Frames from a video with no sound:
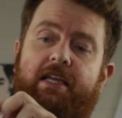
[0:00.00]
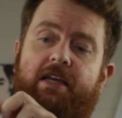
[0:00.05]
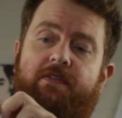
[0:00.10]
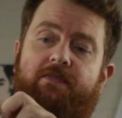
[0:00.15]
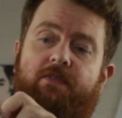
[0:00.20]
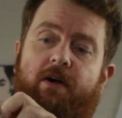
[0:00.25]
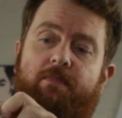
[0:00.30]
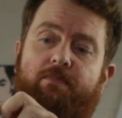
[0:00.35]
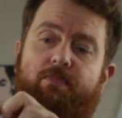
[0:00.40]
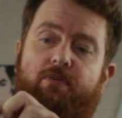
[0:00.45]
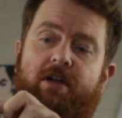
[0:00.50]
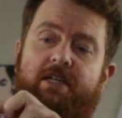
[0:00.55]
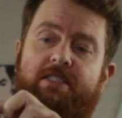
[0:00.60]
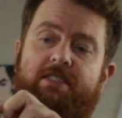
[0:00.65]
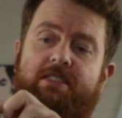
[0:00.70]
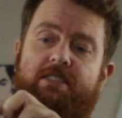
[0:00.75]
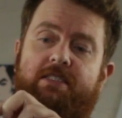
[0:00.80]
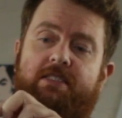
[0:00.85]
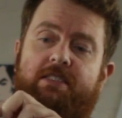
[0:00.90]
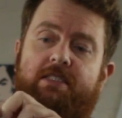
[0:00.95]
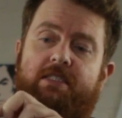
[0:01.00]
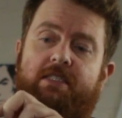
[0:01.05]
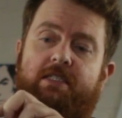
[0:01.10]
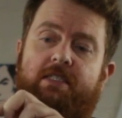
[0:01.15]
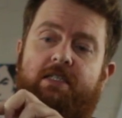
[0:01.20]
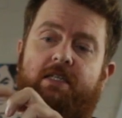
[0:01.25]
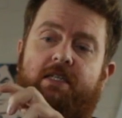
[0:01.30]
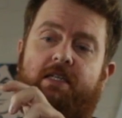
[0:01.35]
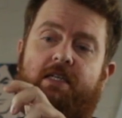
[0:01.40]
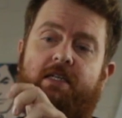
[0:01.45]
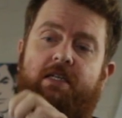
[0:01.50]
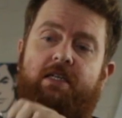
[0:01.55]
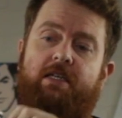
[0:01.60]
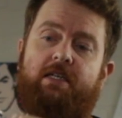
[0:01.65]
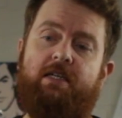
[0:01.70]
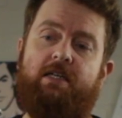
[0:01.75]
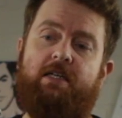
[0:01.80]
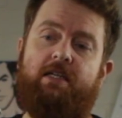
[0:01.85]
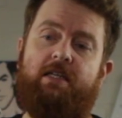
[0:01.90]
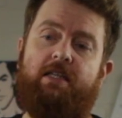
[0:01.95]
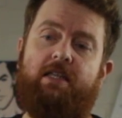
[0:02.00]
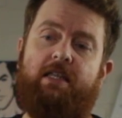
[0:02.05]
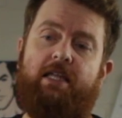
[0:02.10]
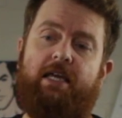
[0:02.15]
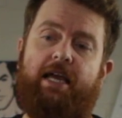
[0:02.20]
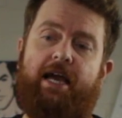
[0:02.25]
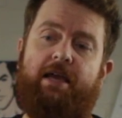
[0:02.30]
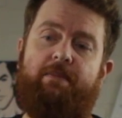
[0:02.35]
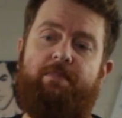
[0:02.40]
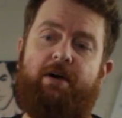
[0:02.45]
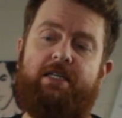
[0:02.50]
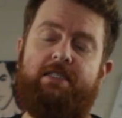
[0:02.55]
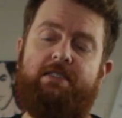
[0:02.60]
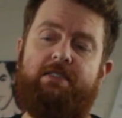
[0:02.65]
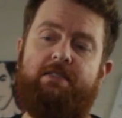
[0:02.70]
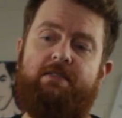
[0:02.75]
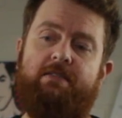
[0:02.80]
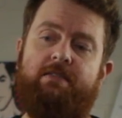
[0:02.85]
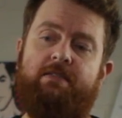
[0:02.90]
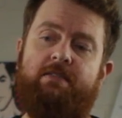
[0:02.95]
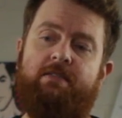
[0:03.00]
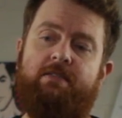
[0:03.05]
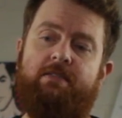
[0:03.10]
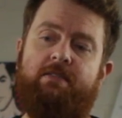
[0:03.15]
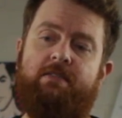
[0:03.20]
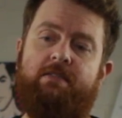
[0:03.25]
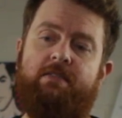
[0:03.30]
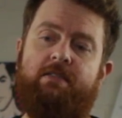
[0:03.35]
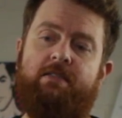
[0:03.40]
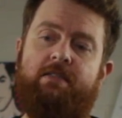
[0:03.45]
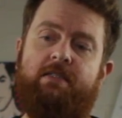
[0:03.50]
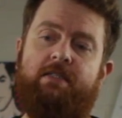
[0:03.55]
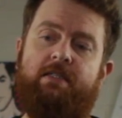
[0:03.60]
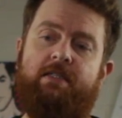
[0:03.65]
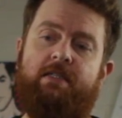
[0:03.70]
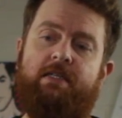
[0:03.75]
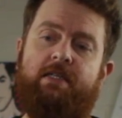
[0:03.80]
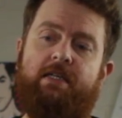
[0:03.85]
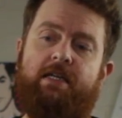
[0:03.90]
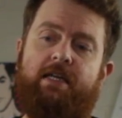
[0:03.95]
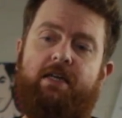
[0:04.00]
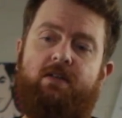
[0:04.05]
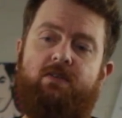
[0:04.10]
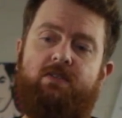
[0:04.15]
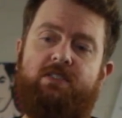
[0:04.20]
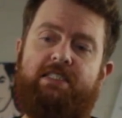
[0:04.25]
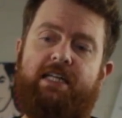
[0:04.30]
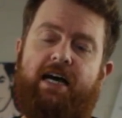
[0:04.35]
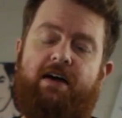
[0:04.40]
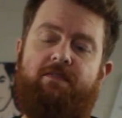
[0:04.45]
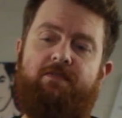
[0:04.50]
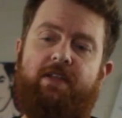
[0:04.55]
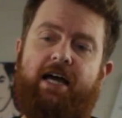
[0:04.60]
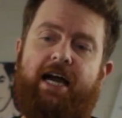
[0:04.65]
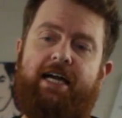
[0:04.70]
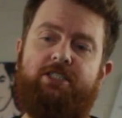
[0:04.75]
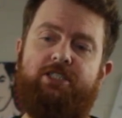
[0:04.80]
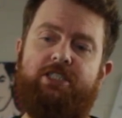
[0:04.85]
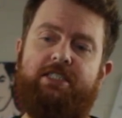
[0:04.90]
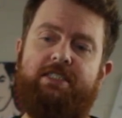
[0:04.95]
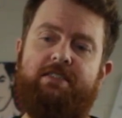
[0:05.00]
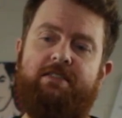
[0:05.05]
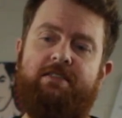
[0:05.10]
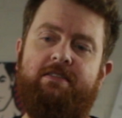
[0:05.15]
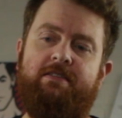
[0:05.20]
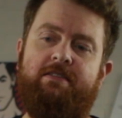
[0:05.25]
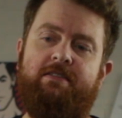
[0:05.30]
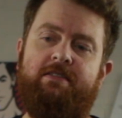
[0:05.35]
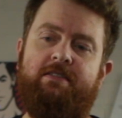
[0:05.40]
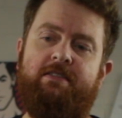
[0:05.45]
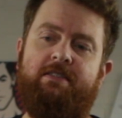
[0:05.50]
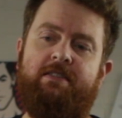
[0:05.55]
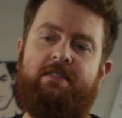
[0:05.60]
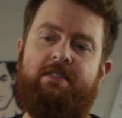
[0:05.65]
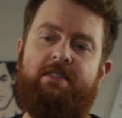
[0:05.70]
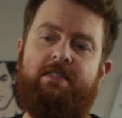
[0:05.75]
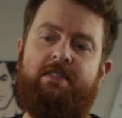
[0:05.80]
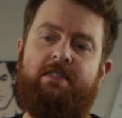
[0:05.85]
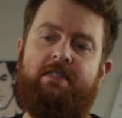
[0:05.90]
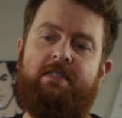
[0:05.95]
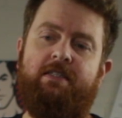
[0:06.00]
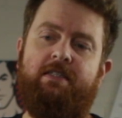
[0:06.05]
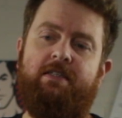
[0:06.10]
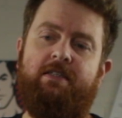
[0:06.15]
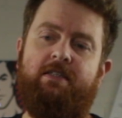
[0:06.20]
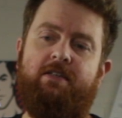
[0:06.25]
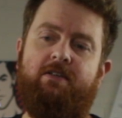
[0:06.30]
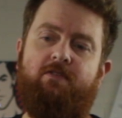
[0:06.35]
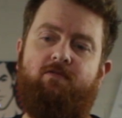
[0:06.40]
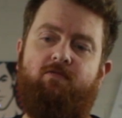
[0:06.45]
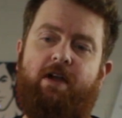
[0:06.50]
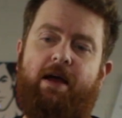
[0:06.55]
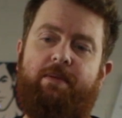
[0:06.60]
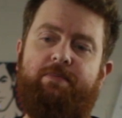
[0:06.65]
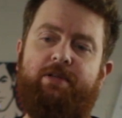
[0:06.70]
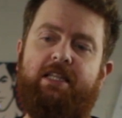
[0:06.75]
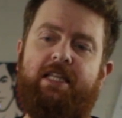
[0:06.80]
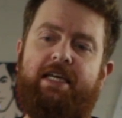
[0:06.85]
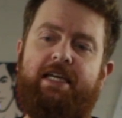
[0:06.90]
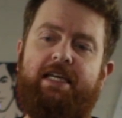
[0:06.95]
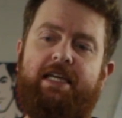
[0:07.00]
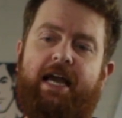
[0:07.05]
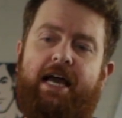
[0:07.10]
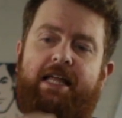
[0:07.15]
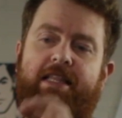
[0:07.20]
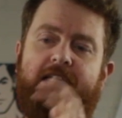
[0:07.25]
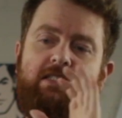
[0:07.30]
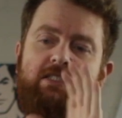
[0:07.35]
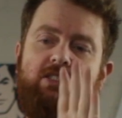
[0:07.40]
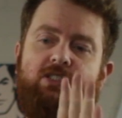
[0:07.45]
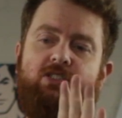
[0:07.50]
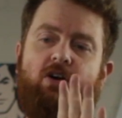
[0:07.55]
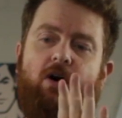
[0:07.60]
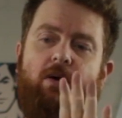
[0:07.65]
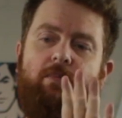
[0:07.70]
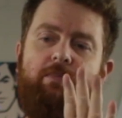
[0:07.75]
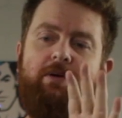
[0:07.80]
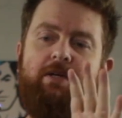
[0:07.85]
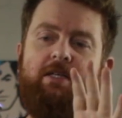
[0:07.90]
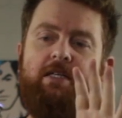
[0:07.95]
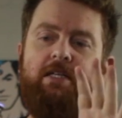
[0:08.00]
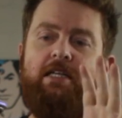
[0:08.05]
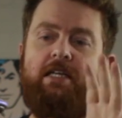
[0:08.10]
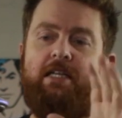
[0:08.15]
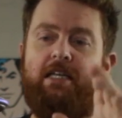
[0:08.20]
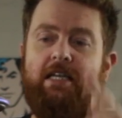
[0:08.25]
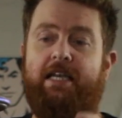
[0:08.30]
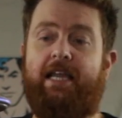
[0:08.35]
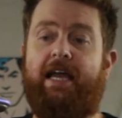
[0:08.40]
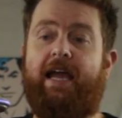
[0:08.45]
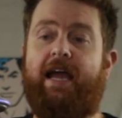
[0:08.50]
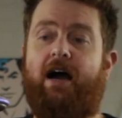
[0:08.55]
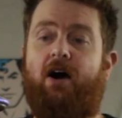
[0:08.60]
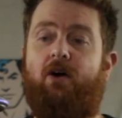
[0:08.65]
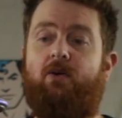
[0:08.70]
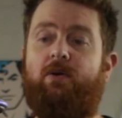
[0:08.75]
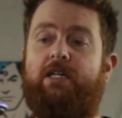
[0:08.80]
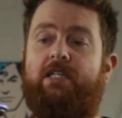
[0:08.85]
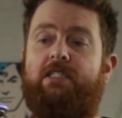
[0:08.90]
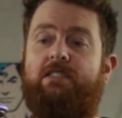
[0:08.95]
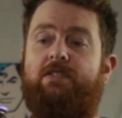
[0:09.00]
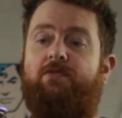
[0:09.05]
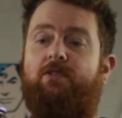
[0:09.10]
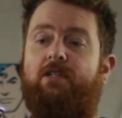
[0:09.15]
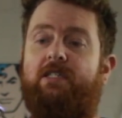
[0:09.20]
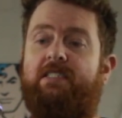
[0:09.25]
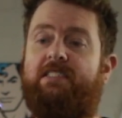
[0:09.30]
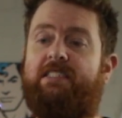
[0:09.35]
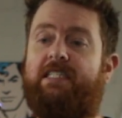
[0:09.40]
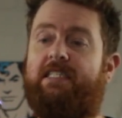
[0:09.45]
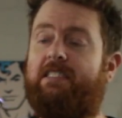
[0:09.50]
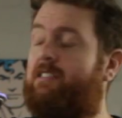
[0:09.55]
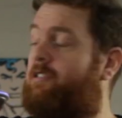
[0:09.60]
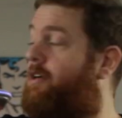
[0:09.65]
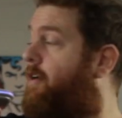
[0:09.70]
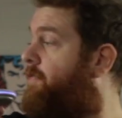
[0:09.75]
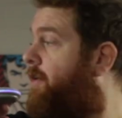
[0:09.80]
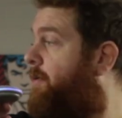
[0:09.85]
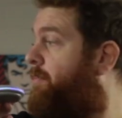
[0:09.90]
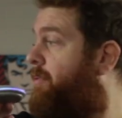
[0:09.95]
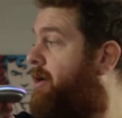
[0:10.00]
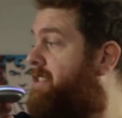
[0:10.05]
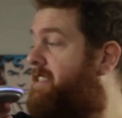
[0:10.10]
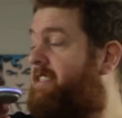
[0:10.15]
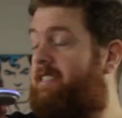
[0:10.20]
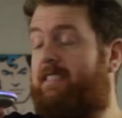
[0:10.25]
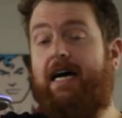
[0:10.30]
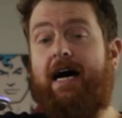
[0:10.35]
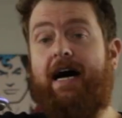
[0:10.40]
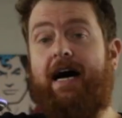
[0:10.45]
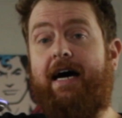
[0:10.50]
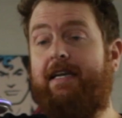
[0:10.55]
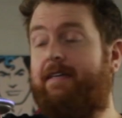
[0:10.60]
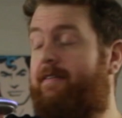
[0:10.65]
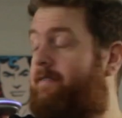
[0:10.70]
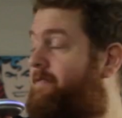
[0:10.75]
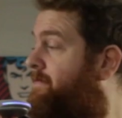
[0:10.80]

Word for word: if I press the A button, it'll start flashing rapidly and then stop. Now it is fully synced, so if I press start,